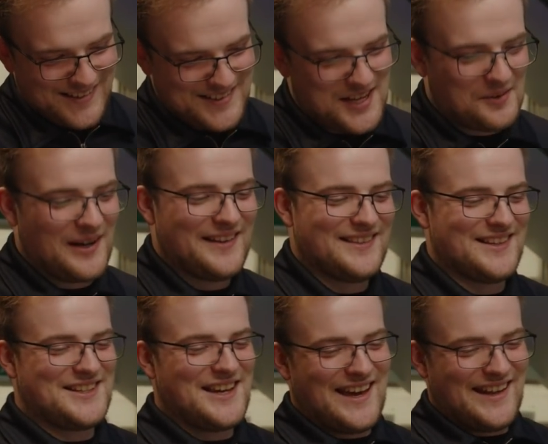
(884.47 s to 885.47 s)
yeah. to win the
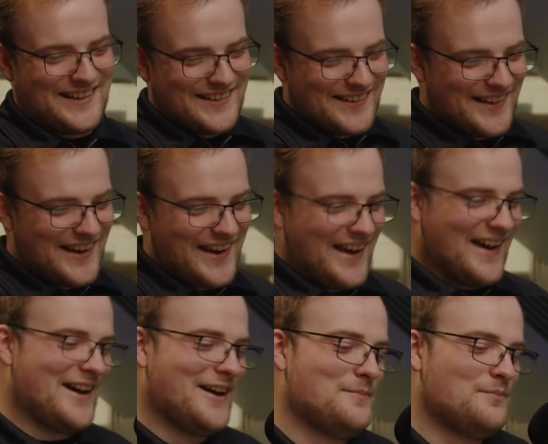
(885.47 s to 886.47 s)
shit.
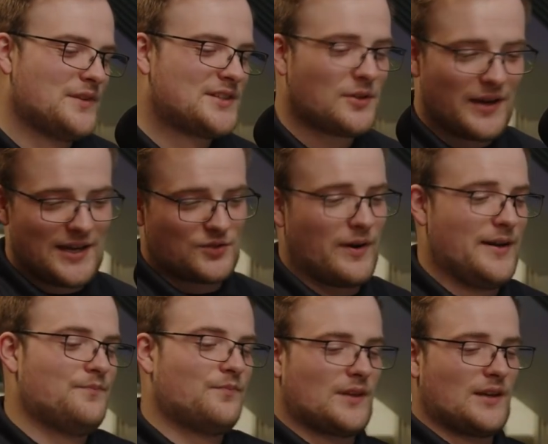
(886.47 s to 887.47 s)
Um, so, yes,
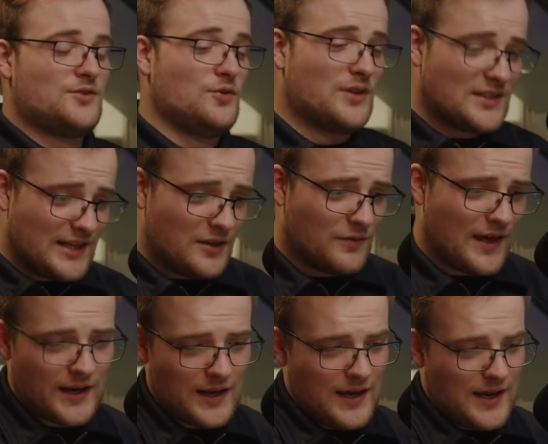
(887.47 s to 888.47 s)
right. To continue then,